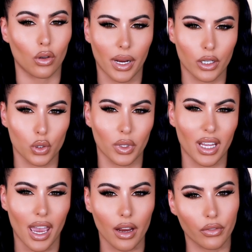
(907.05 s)
It pairs with
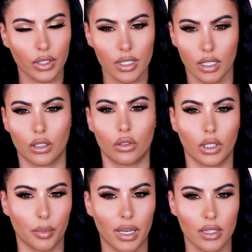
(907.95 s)
every single
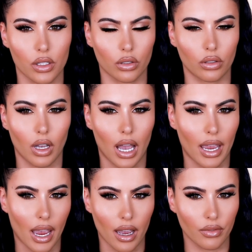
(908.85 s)
lip pencil I
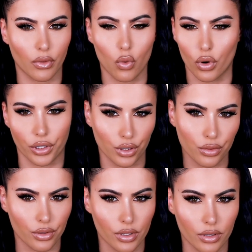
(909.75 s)
have or
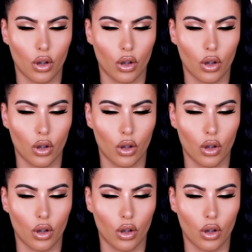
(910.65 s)
use.